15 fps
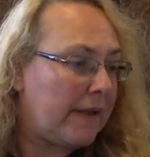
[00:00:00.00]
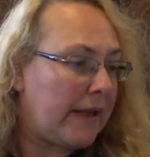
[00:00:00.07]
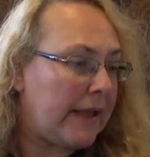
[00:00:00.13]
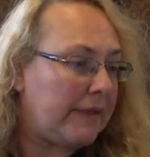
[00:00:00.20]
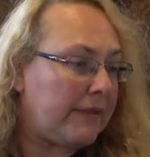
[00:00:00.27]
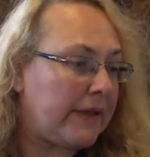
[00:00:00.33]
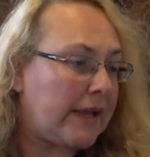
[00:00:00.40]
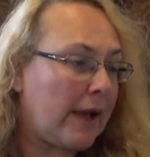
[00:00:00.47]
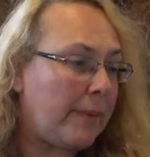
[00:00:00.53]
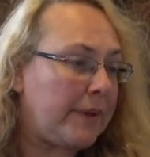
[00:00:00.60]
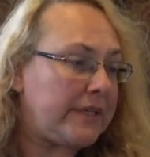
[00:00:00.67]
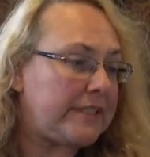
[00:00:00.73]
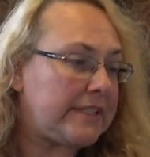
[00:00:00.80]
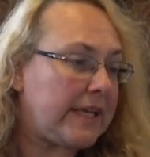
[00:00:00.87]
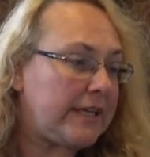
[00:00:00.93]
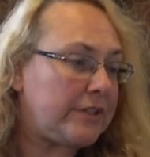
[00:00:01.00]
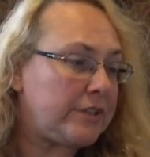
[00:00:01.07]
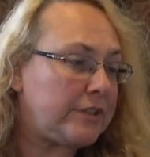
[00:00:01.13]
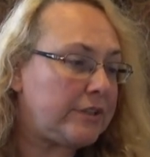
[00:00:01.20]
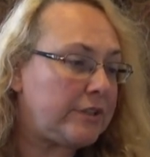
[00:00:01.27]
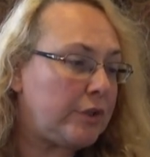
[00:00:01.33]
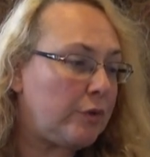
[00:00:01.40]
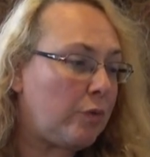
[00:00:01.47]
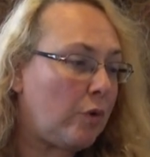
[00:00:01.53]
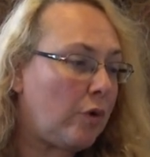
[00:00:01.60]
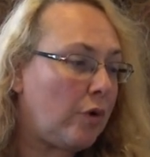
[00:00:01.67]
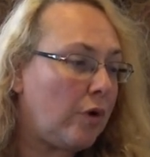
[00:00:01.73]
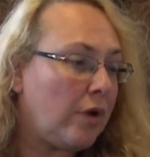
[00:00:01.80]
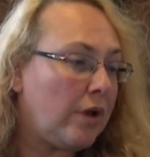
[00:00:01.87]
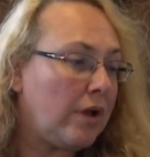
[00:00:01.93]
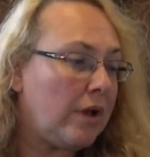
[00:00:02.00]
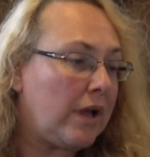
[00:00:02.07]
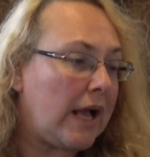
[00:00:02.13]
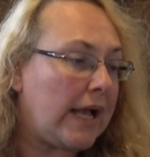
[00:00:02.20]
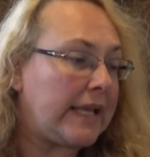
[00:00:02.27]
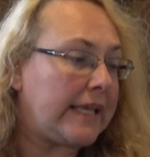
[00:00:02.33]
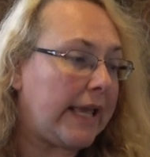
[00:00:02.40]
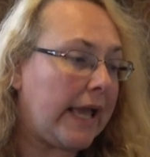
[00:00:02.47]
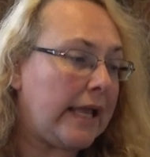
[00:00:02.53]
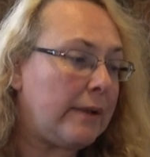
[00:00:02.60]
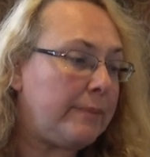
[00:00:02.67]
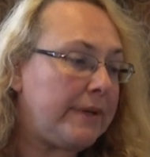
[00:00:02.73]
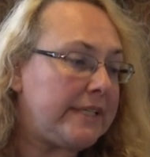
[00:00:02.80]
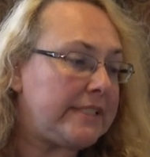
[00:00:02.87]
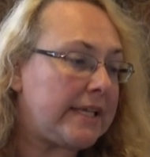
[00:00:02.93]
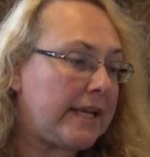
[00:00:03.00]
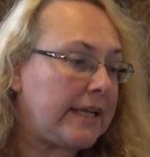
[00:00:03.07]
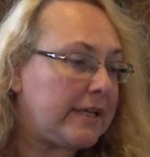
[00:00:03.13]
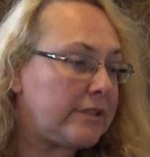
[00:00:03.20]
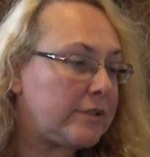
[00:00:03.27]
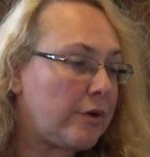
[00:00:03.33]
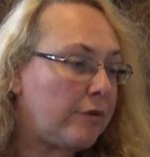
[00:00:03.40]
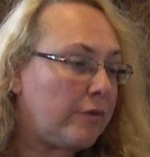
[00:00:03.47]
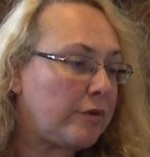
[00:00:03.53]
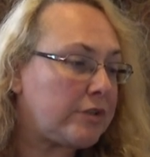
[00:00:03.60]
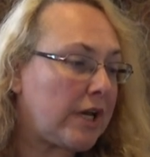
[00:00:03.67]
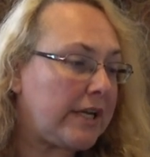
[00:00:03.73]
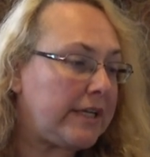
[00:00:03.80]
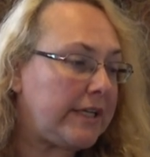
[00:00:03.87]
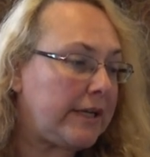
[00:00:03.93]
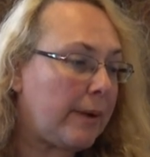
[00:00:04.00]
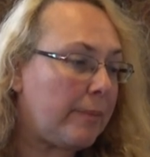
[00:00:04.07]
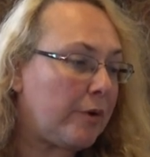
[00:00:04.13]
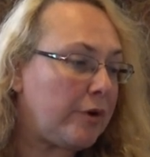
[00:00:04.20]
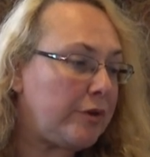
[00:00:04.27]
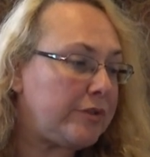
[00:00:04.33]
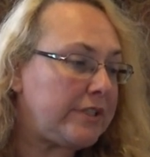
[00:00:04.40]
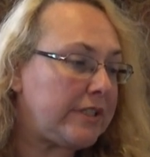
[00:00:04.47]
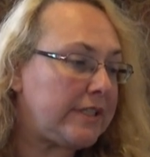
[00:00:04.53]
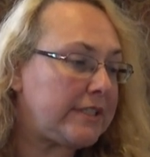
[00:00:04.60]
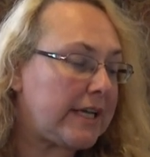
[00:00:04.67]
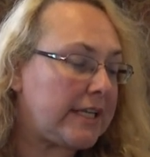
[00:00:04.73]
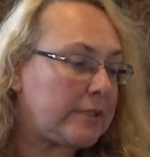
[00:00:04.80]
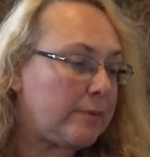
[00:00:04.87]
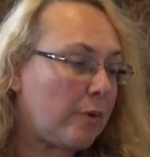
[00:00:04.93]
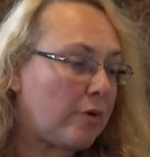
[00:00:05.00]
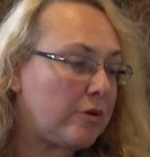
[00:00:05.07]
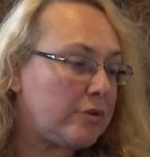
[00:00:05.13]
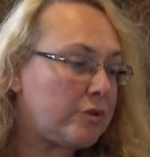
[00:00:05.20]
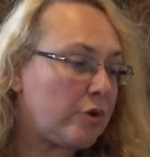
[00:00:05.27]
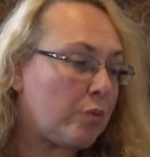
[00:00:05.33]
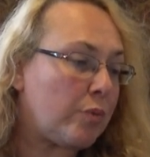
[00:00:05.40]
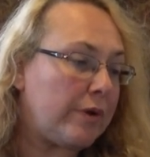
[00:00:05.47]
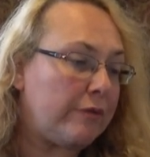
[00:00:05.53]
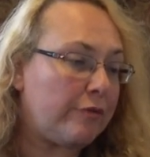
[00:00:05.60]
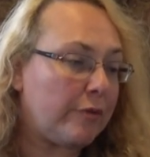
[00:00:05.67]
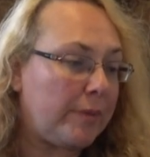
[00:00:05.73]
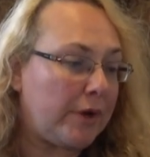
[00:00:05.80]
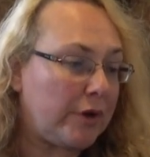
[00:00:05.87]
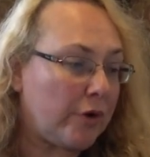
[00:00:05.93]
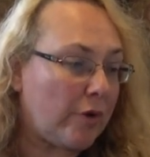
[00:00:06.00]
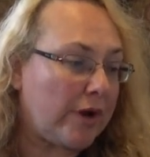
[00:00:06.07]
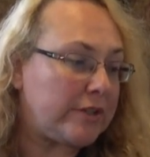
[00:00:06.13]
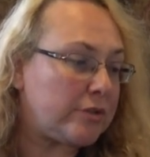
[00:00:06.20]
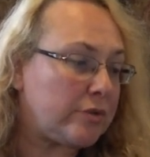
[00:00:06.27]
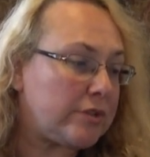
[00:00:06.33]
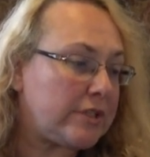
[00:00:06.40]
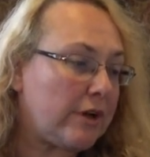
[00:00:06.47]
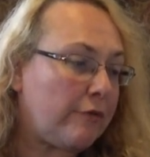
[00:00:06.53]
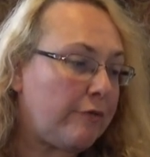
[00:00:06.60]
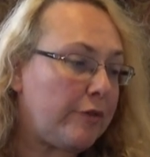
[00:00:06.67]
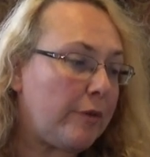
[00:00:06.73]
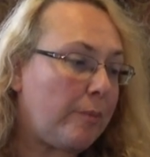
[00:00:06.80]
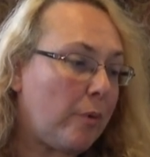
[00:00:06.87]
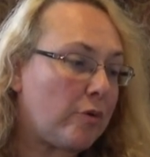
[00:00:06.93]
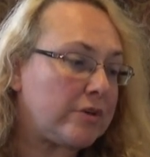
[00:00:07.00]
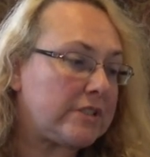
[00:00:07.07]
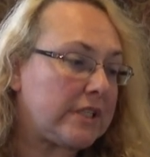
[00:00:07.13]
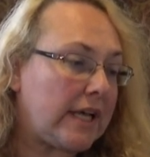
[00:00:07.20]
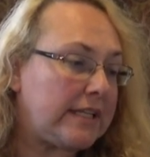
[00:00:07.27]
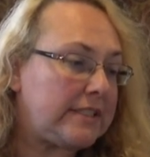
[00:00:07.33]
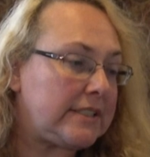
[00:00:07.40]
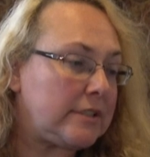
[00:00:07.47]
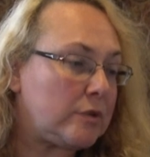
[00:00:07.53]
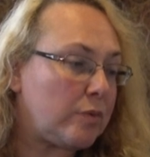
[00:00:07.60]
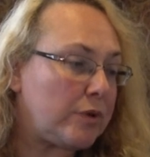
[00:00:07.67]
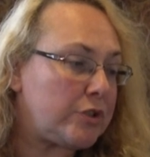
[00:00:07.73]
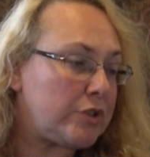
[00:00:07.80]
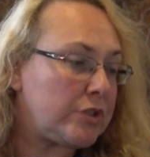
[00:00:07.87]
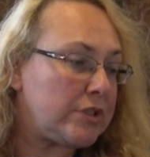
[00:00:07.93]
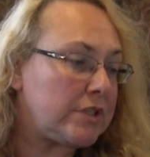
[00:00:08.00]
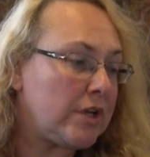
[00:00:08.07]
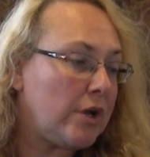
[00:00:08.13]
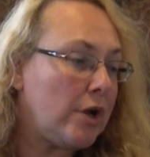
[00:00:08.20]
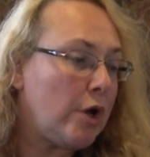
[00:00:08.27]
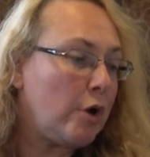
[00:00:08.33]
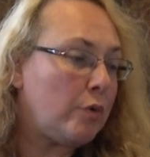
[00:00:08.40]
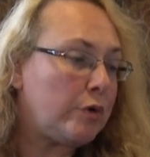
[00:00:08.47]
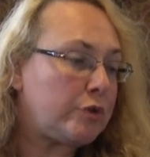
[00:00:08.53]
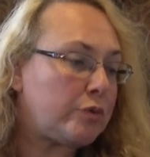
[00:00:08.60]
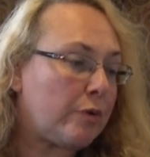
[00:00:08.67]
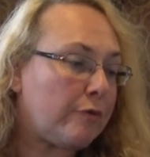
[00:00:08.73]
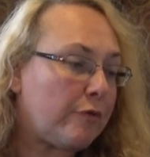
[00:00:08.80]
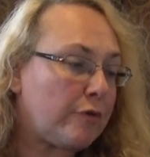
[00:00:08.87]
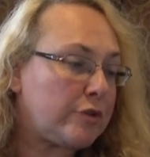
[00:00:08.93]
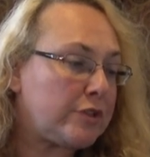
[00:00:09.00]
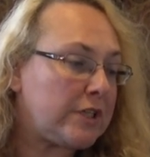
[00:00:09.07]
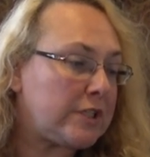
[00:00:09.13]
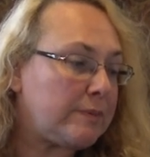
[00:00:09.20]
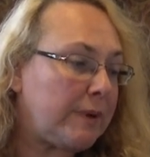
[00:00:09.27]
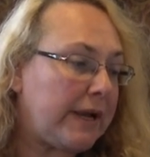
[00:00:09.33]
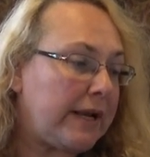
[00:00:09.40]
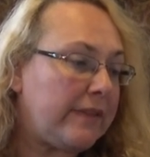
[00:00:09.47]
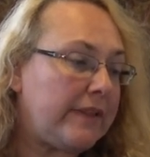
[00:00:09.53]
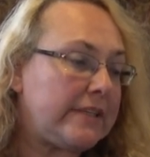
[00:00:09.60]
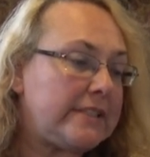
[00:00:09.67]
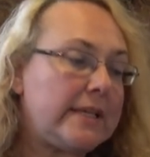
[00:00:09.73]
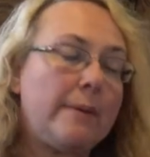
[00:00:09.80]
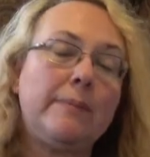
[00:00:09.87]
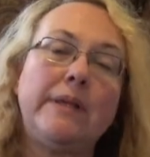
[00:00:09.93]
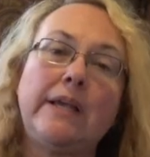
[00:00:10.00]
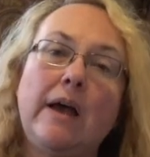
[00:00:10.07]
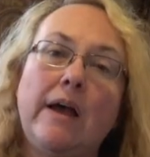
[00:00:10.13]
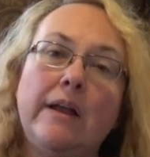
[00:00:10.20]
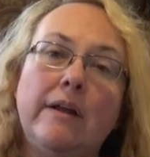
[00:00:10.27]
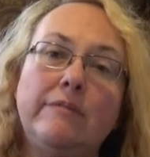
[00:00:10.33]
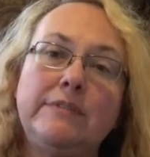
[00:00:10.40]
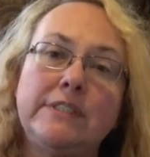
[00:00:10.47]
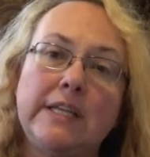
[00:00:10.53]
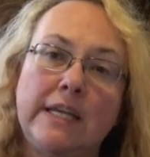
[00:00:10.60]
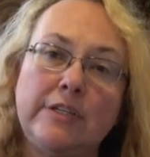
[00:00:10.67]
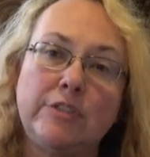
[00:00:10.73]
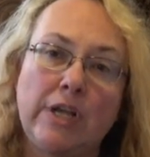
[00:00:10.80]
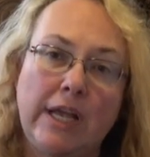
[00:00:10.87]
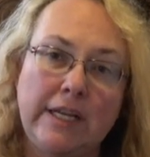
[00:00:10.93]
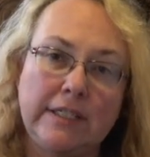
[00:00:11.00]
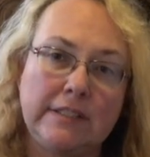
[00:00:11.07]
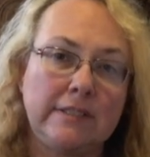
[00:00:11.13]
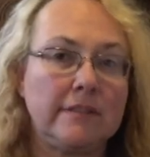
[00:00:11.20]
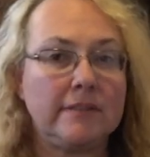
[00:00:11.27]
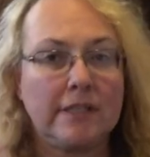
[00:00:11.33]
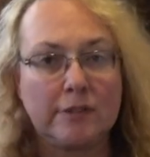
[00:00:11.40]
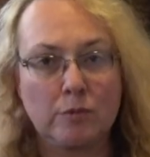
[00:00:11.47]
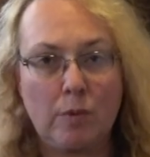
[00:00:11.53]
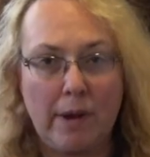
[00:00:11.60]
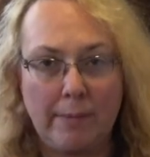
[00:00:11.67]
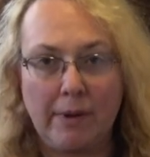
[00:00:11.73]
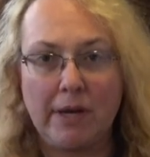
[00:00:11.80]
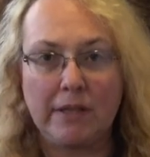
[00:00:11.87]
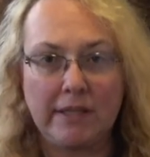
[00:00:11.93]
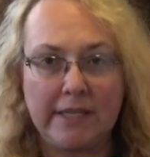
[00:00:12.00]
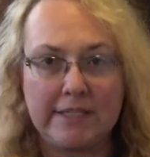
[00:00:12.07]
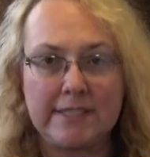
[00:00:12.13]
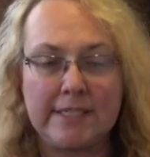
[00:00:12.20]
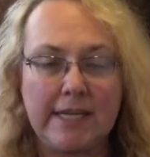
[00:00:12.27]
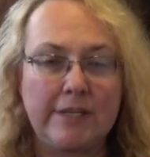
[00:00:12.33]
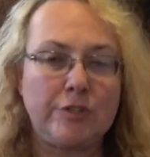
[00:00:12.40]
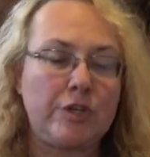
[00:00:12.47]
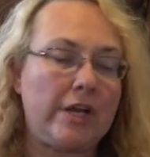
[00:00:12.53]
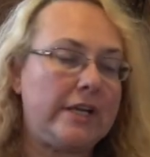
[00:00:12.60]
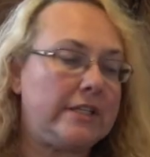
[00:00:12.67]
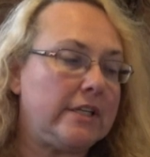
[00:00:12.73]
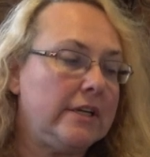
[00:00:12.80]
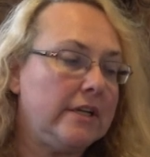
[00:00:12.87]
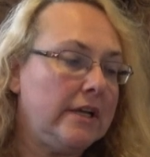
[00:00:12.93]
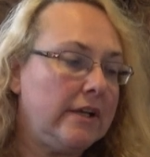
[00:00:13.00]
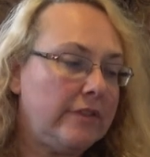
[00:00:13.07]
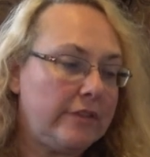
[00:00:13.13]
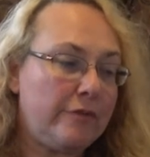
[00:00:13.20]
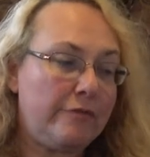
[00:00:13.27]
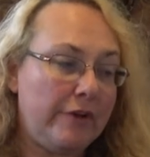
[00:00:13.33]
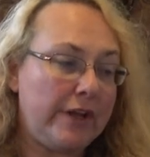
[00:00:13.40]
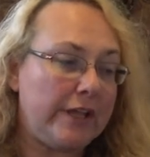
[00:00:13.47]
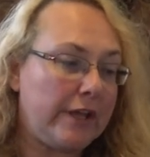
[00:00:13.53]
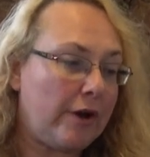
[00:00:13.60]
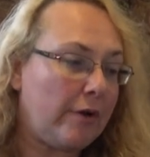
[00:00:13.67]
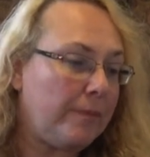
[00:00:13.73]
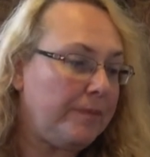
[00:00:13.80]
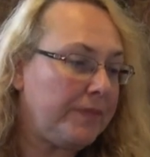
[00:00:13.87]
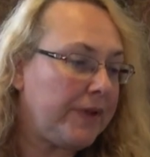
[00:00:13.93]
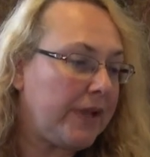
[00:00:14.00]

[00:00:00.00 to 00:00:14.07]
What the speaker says: In the coming stages, you will again be setting a servo's ID number using the test board, so refamiliarize yourself with the board's lights and switches, which were first explained in the assembly guide of stage 8. And that's where I'm going to link stage 8, the video.